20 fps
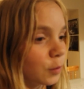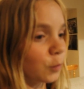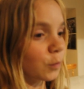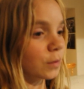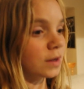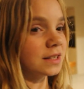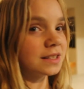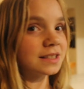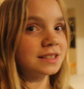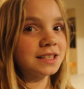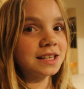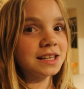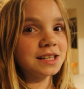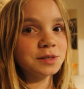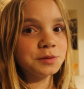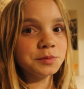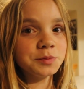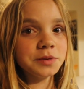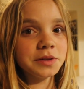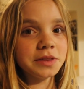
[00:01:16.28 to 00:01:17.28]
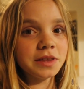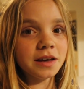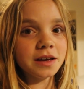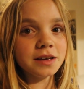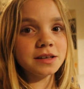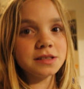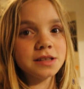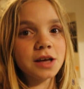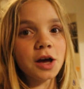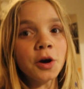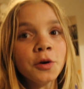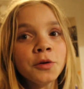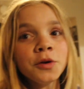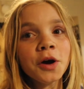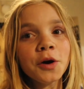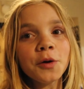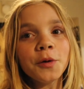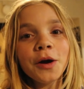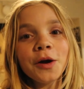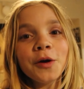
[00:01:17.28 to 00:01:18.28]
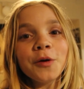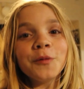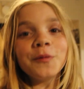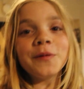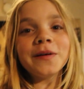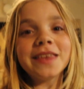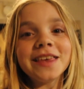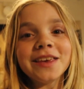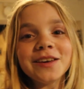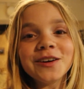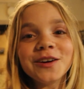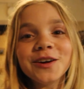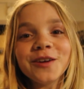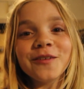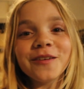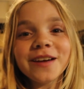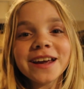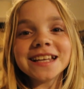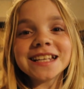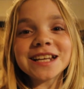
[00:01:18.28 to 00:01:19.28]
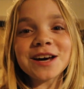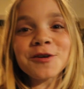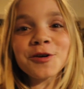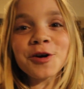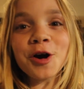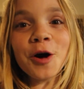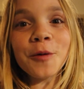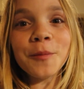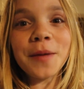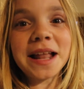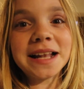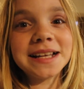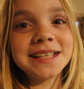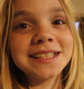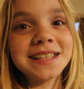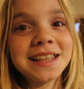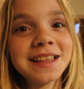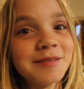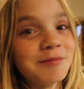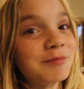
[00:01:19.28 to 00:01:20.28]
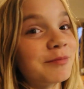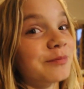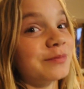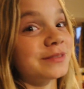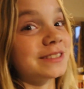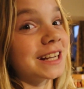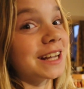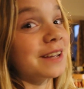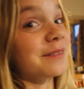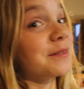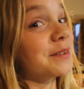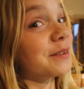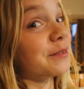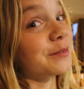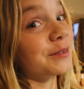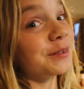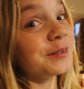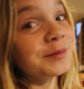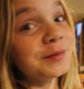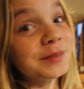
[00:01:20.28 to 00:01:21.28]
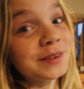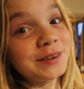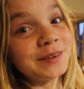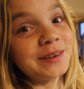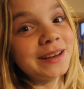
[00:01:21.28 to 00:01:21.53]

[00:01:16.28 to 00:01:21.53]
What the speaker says: Wednesdays with Isaac. Oh no, will you read out comments, the time you've all been